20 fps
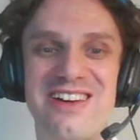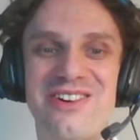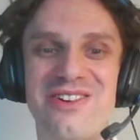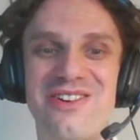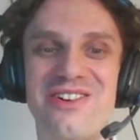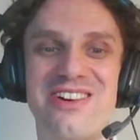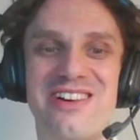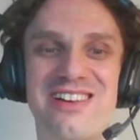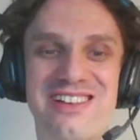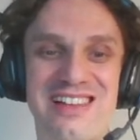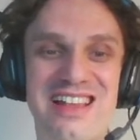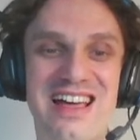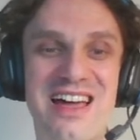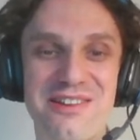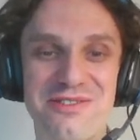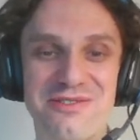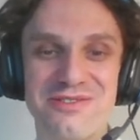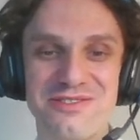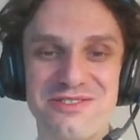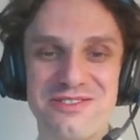Or
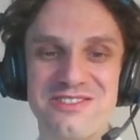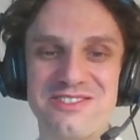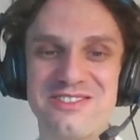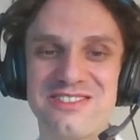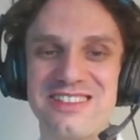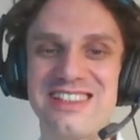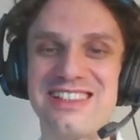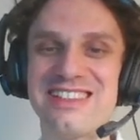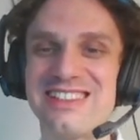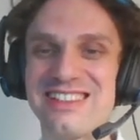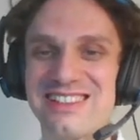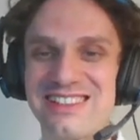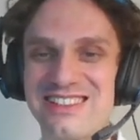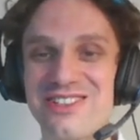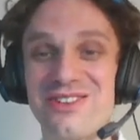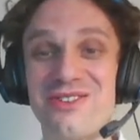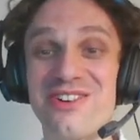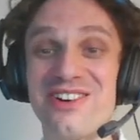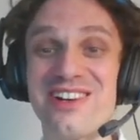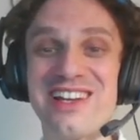life is
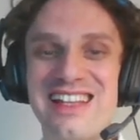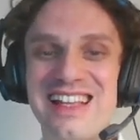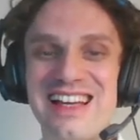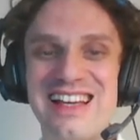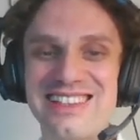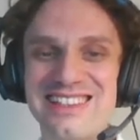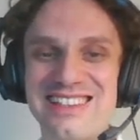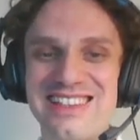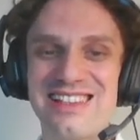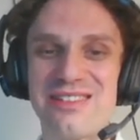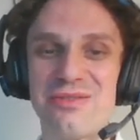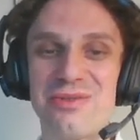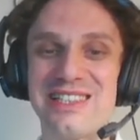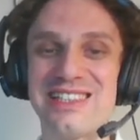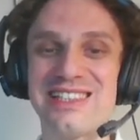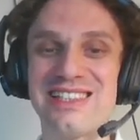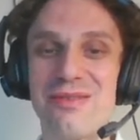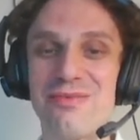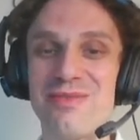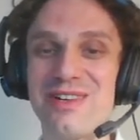so organized that when
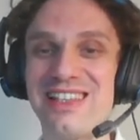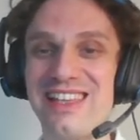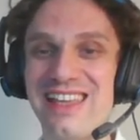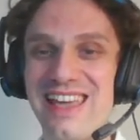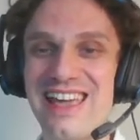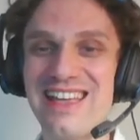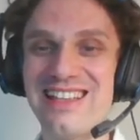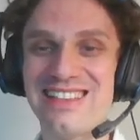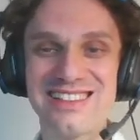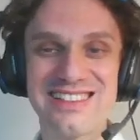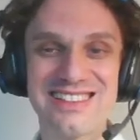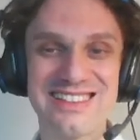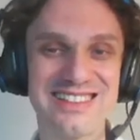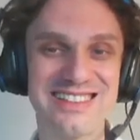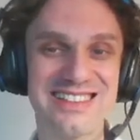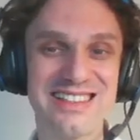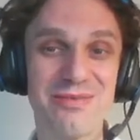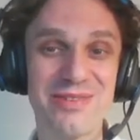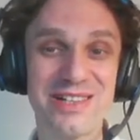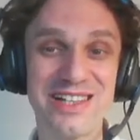someone gains,
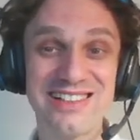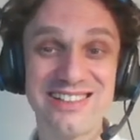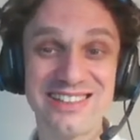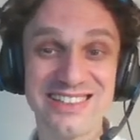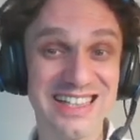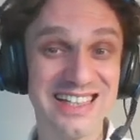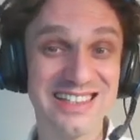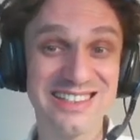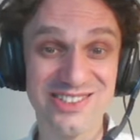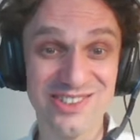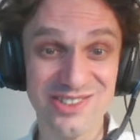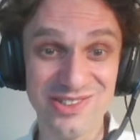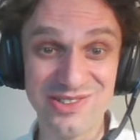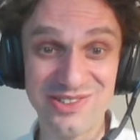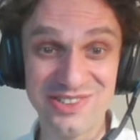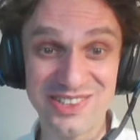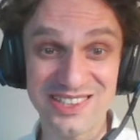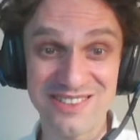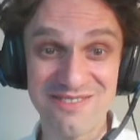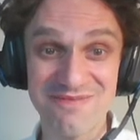someone else has to
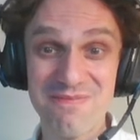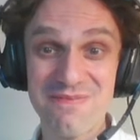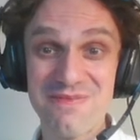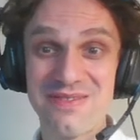lose.